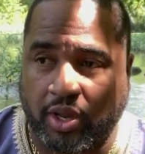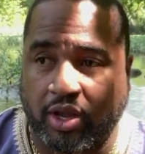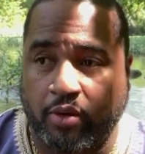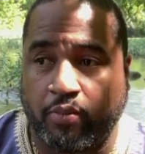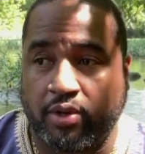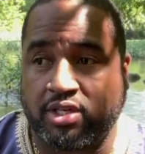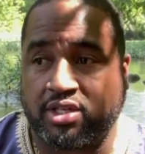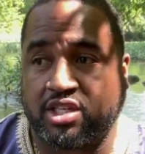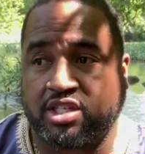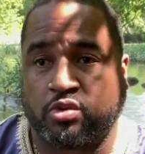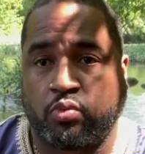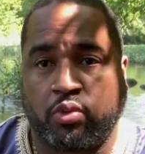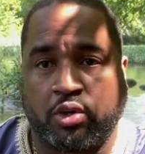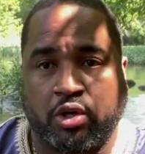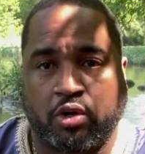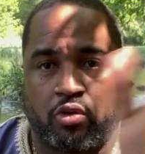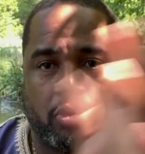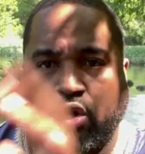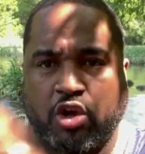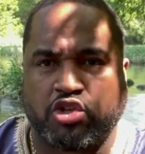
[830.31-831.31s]
and we just went
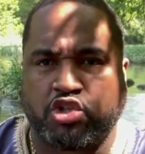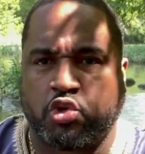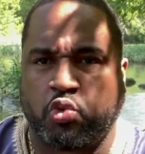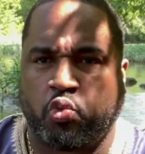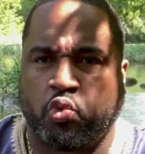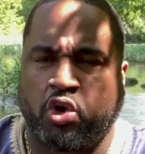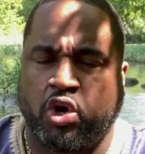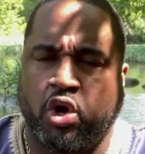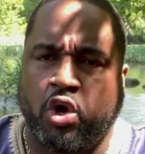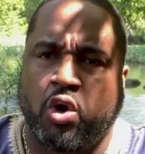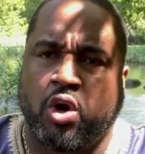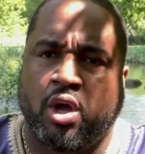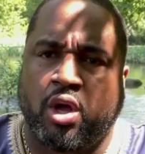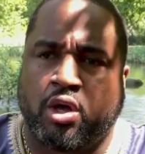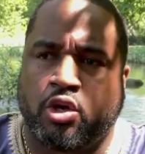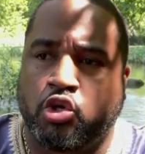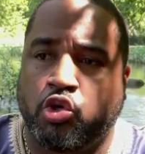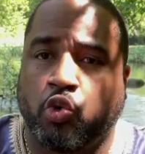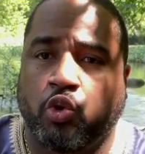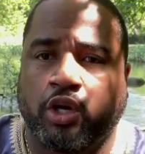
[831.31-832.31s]
across the wheel
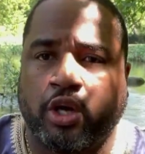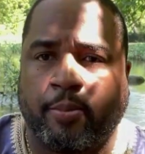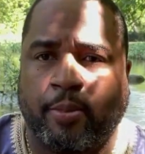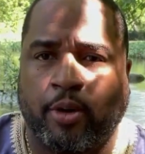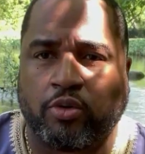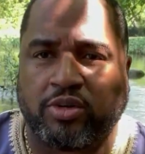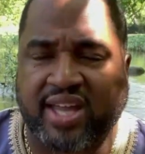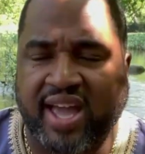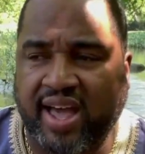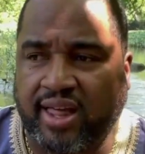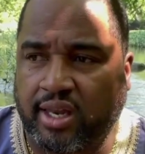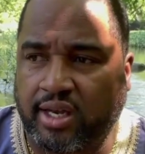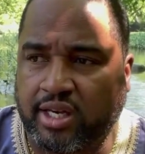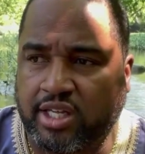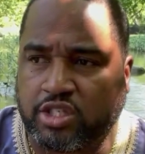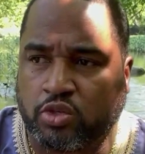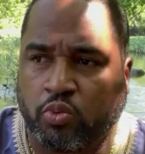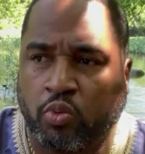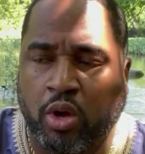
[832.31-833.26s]
doing the modalities.